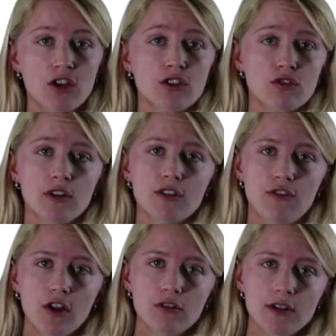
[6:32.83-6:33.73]
So in the
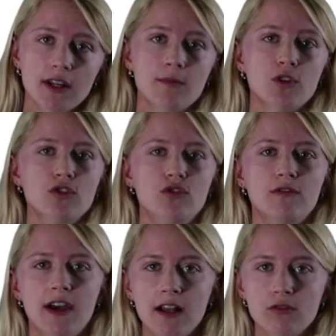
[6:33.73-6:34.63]
following, I'm going to
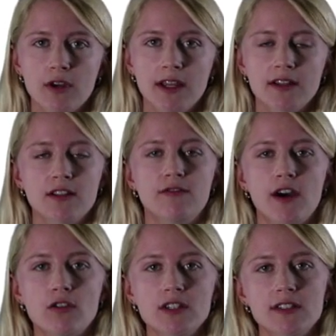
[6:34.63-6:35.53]
evaluate if
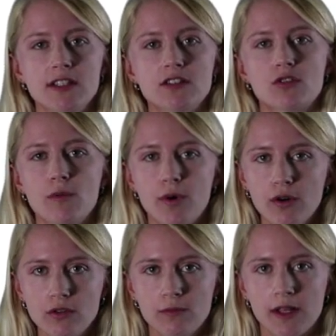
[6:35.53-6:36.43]
our
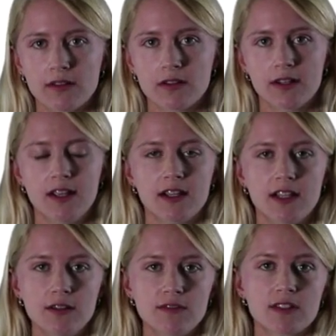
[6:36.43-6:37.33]
6-component method
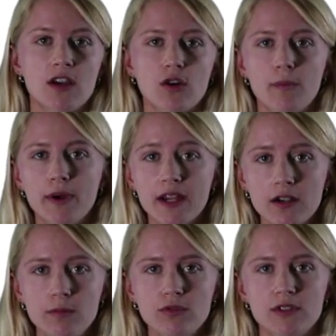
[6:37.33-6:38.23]
gives
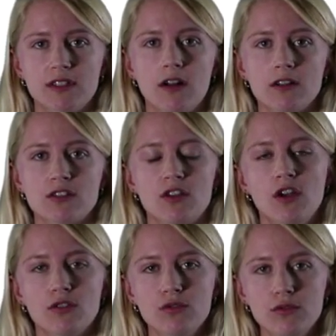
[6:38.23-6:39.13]
comparable results
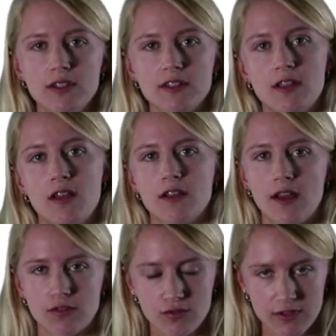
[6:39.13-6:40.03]
to
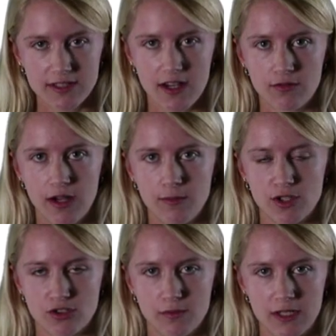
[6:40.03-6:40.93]
this array
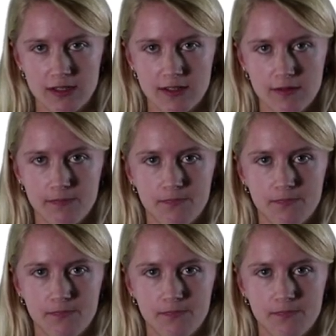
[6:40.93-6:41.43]
measurements.